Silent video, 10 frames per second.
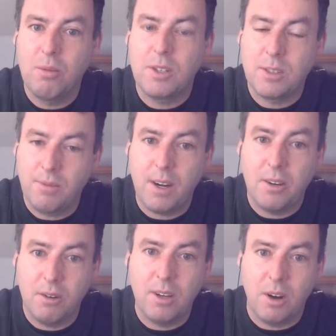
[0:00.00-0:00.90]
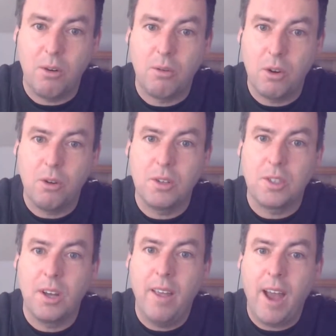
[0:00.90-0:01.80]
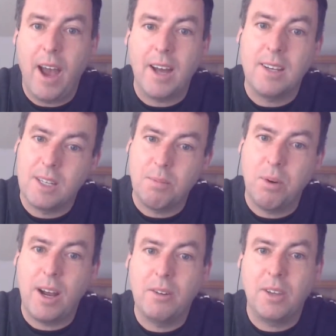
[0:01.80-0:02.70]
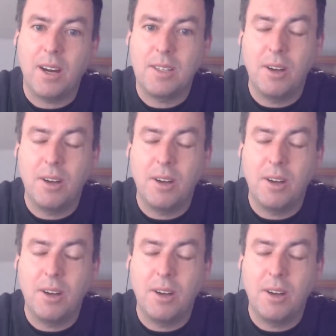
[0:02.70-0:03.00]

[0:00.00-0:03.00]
which is very, good, and it's put out there.